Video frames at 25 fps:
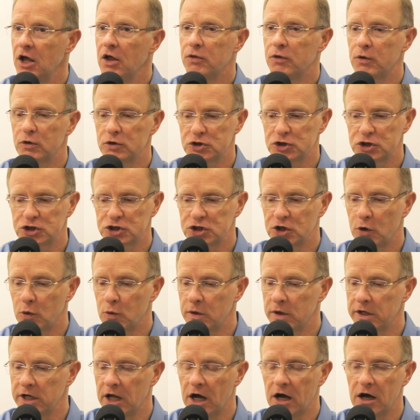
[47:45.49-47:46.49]
They're
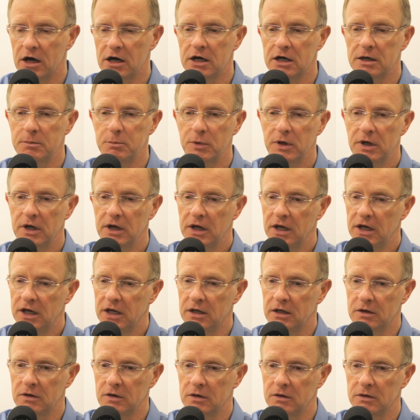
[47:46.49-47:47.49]
showing up
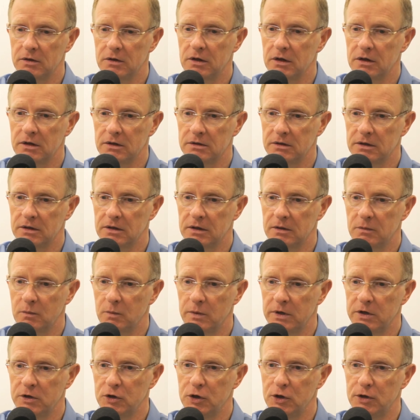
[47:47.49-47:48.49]
uh, on,
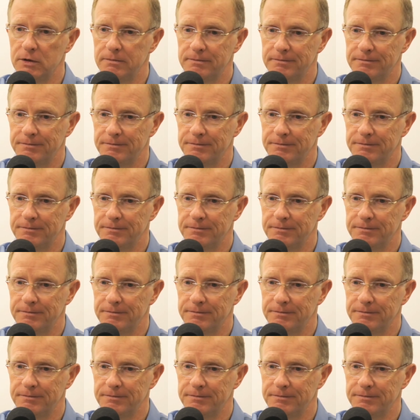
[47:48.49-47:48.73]
when